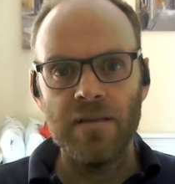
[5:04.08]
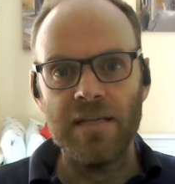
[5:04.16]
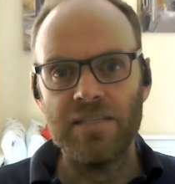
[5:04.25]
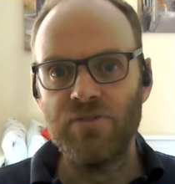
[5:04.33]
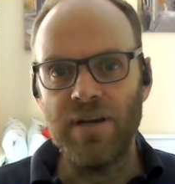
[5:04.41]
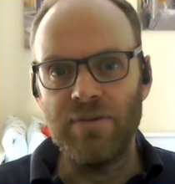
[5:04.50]

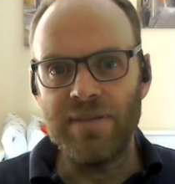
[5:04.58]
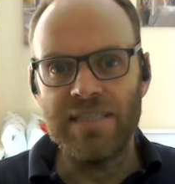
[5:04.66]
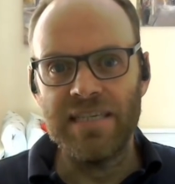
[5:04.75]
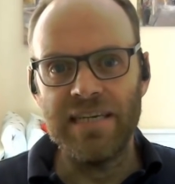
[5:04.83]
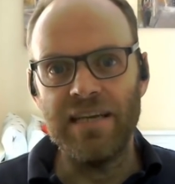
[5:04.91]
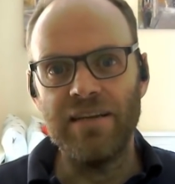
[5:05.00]
That's right. We're
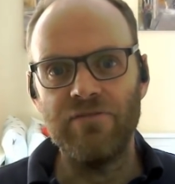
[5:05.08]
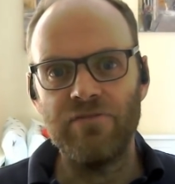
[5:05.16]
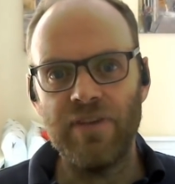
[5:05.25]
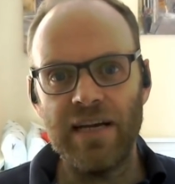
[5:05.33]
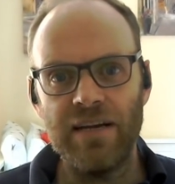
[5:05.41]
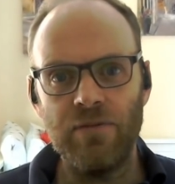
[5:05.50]
seeing
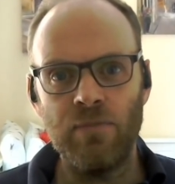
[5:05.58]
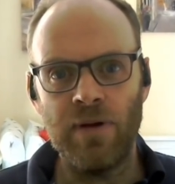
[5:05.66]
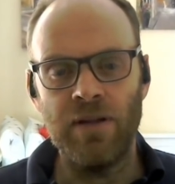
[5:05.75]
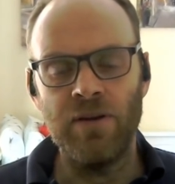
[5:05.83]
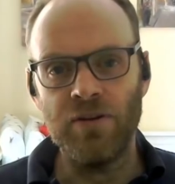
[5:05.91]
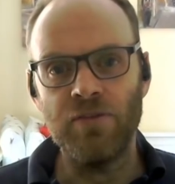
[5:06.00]
fire,
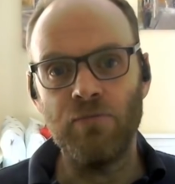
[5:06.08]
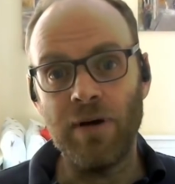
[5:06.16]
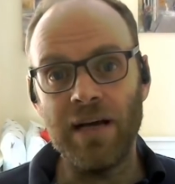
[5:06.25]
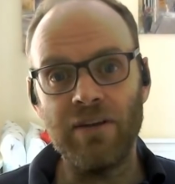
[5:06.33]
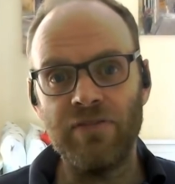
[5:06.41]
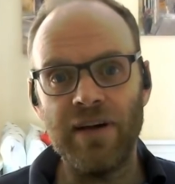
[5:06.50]
a lot of
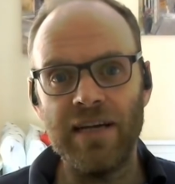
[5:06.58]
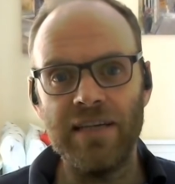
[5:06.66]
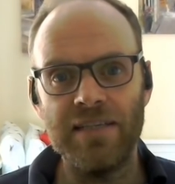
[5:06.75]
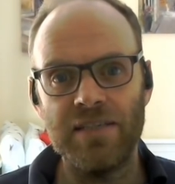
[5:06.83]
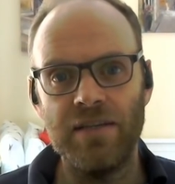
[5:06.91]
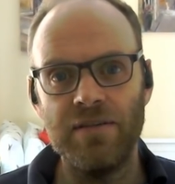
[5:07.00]

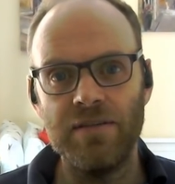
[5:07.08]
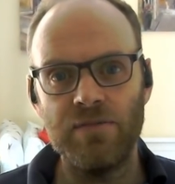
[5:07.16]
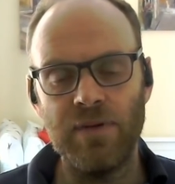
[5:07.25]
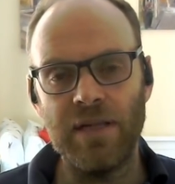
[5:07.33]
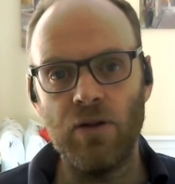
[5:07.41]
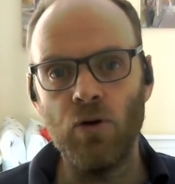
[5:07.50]
wildfires
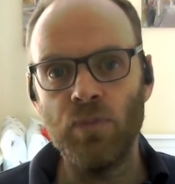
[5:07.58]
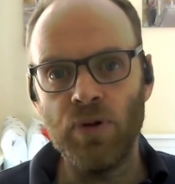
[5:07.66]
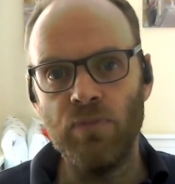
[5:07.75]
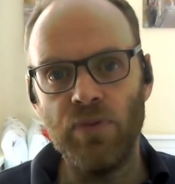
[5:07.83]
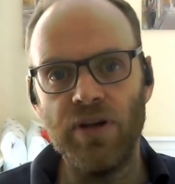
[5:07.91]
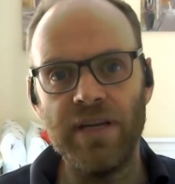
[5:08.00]
and, well,
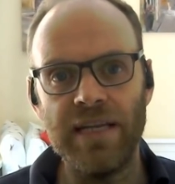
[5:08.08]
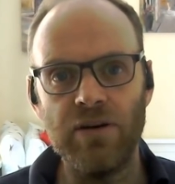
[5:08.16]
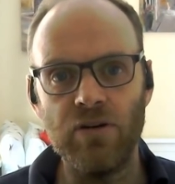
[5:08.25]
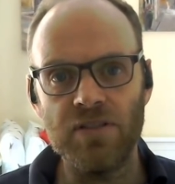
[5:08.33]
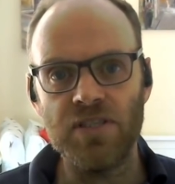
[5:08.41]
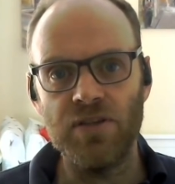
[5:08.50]
open
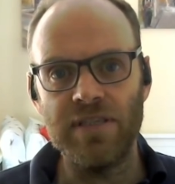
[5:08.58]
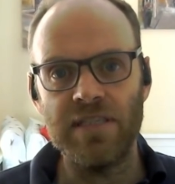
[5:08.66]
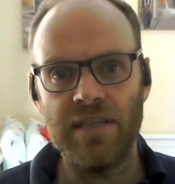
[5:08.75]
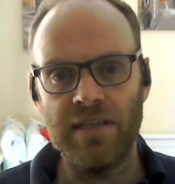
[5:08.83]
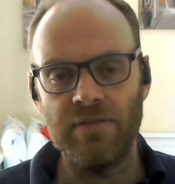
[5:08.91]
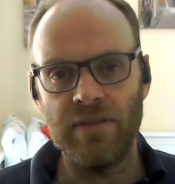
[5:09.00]
burning also.
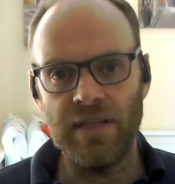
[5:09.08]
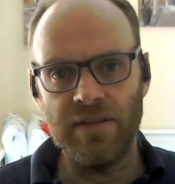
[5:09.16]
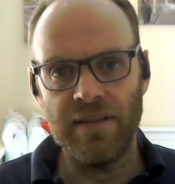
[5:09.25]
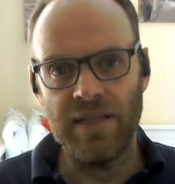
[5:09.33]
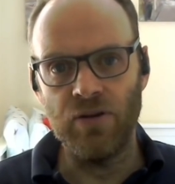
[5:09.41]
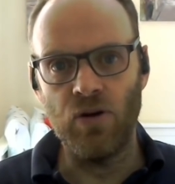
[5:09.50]
That,
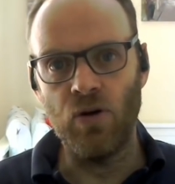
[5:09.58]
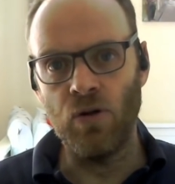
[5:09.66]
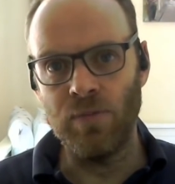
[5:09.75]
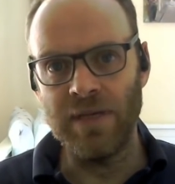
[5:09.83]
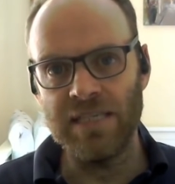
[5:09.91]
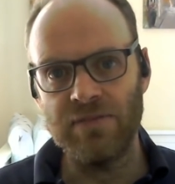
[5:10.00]
that they're not
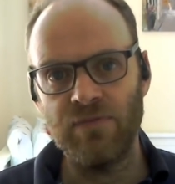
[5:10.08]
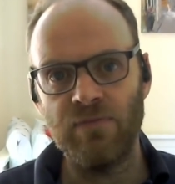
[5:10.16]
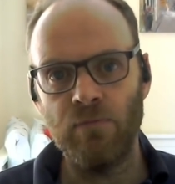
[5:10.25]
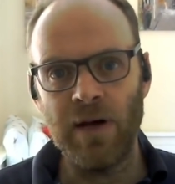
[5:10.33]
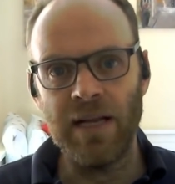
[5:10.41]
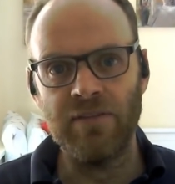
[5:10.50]
always
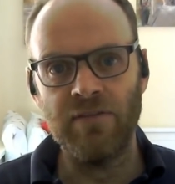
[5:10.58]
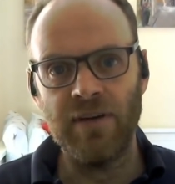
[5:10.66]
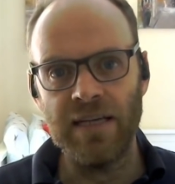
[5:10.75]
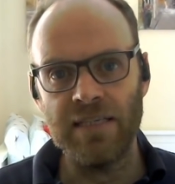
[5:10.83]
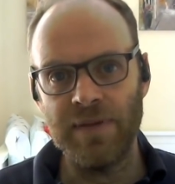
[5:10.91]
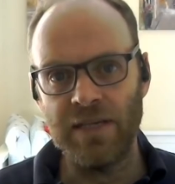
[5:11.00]

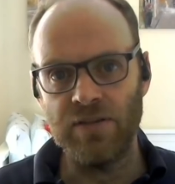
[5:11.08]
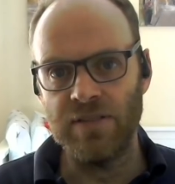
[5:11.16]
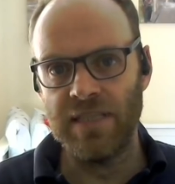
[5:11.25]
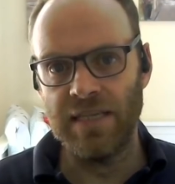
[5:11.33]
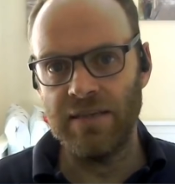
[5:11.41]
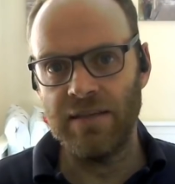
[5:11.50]
wildfires
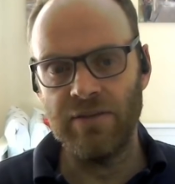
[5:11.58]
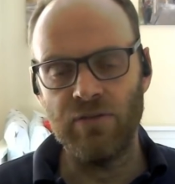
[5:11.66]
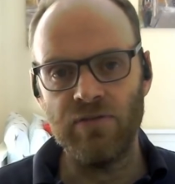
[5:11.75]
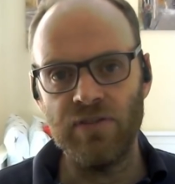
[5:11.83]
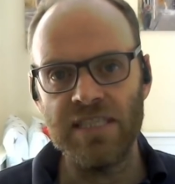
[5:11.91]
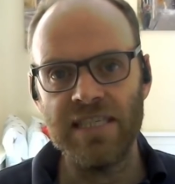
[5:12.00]
because they're, they're
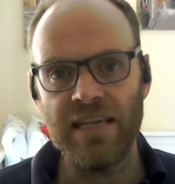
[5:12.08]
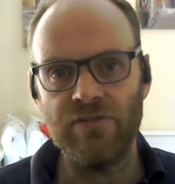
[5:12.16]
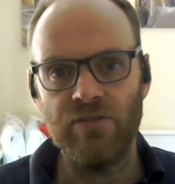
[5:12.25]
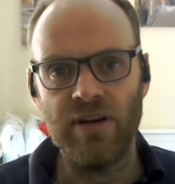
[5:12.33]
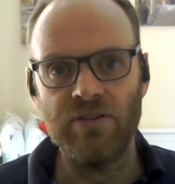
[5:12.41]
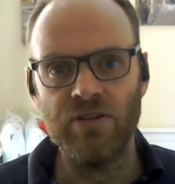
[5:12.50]
often
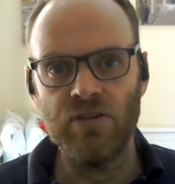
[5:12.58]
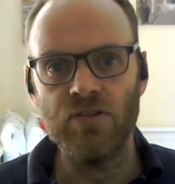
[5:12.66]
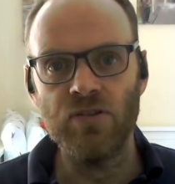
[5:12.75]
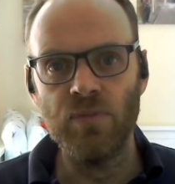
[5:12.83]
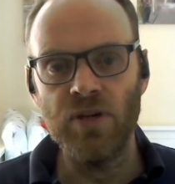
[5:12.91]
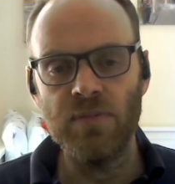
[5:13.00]
set for
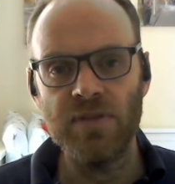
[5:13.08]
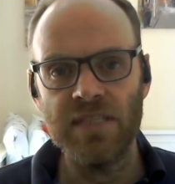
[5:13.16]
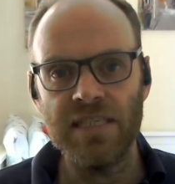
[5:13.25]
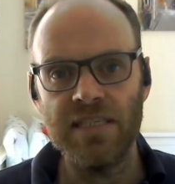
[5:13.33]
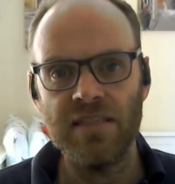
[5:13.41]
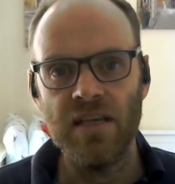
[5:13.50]
agricultural
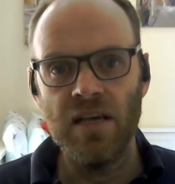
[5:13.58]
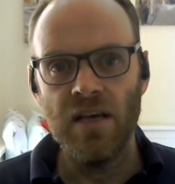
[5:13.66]
purposes